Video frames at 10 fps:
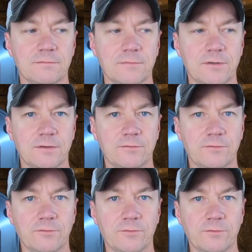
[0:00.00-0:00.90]
yeah,
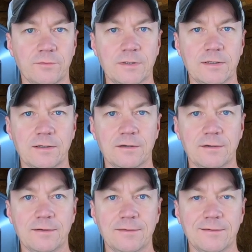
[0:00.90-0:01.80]
we'll get there.
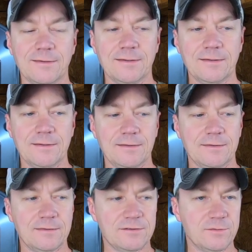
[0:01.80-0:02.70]
And
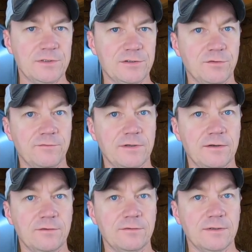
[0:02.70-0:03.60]
it's gonna be a short
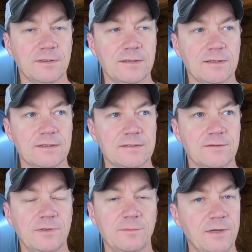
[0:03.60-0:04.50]
video because I've
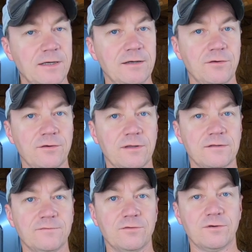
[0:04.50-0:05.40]
been meaning to do this
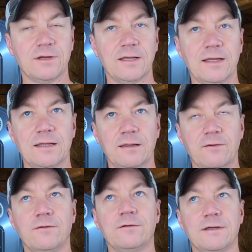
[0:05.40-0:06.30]
for a
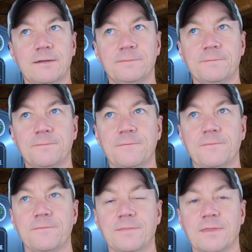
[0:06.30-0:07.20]
long time,
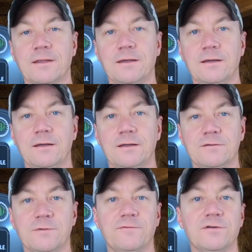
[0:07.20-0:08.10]
and
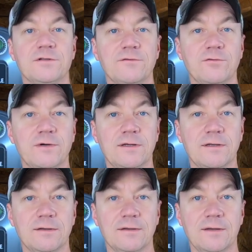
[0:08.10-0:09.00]
it's my first giveaway.
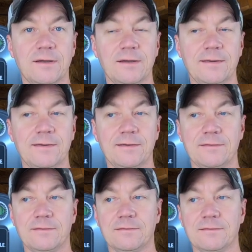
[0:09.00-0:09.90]
And